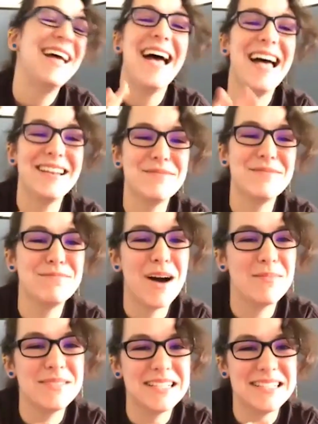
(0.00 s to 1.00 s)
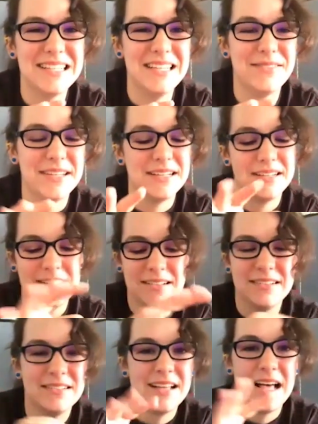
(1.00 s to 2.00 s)
And mom doesn't even
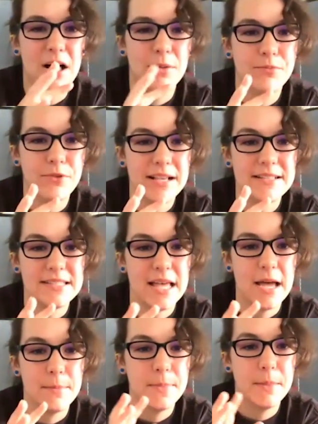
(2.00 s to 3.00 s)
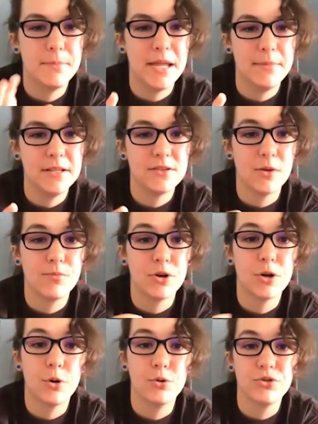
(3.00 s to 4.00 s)
help raise them. The babies are
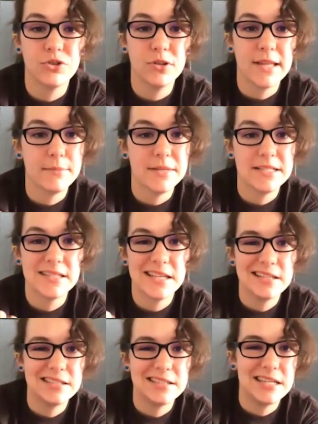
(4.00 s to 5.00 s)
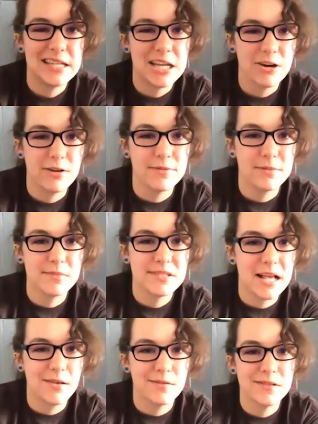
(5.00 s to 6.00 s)
precocial. That means they can take care of
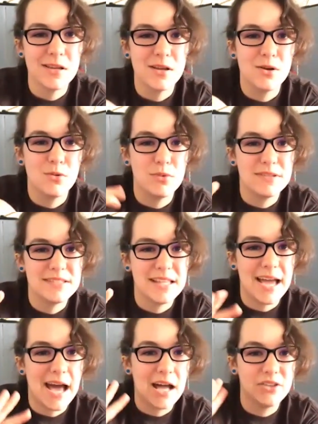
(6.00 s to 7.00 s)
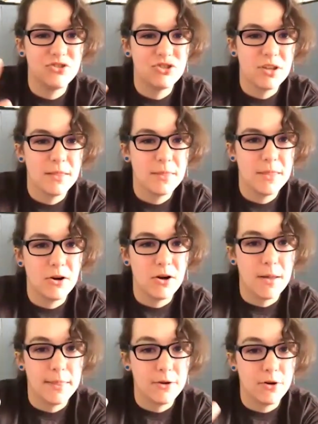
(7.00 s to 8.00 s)
themselves once they hatch. They're
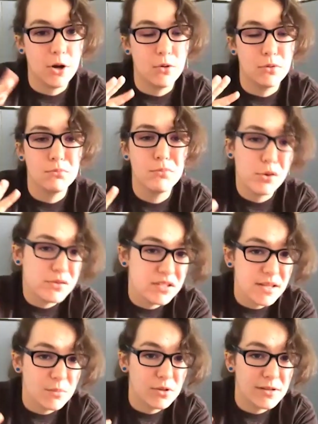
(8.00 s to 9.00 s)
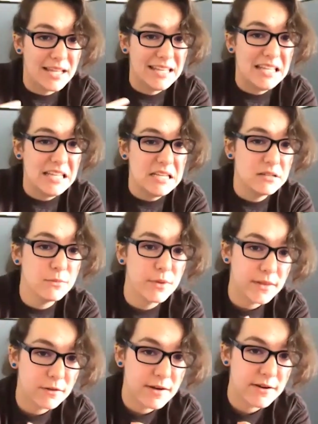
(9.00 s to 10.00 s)
on their own. Most of them will get eaten when
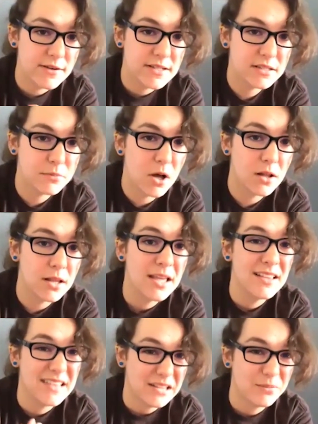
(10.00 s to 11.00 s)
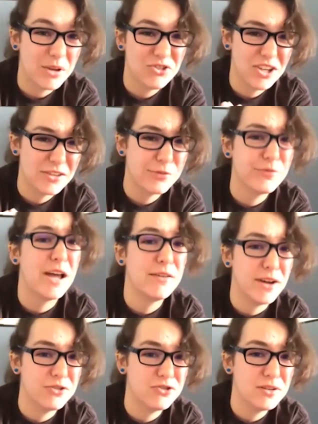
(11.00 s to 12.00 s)
they're very small. That's why she has
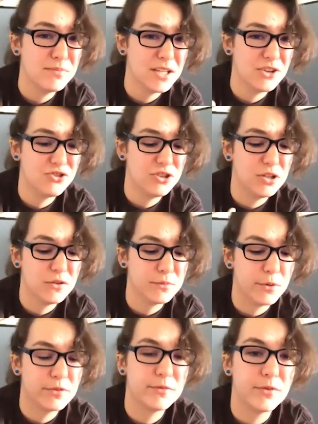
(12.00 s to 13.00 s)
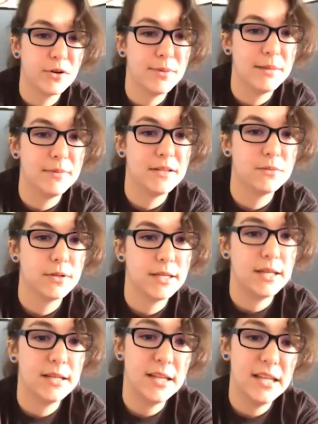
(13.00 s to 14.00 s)
500, because she knows most of her babies will get
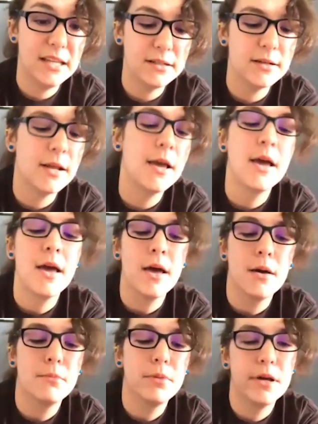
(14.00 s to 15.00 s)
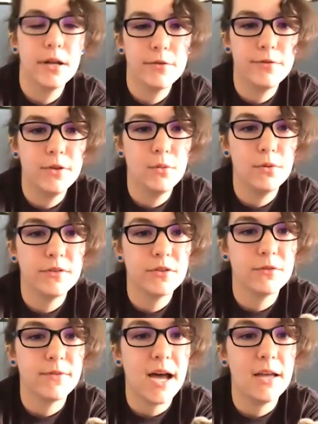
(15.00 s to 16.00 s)
eaten, but a few will
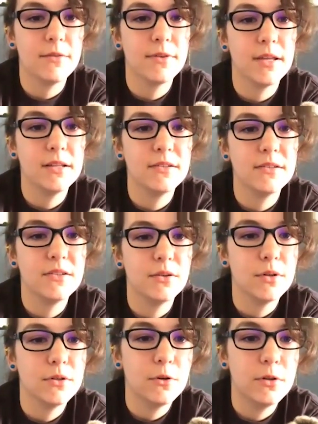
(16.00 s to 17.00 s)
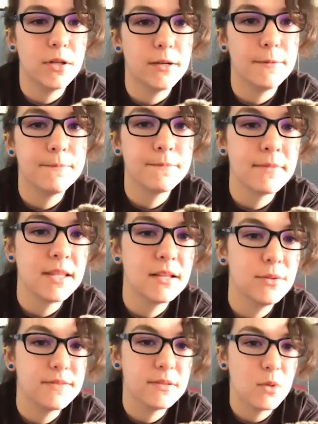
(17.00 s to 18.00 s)
survive into adulthood.
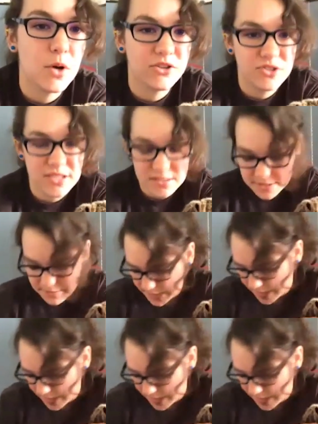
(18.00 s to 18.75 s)
Do you have some questions, Ms. Mikey?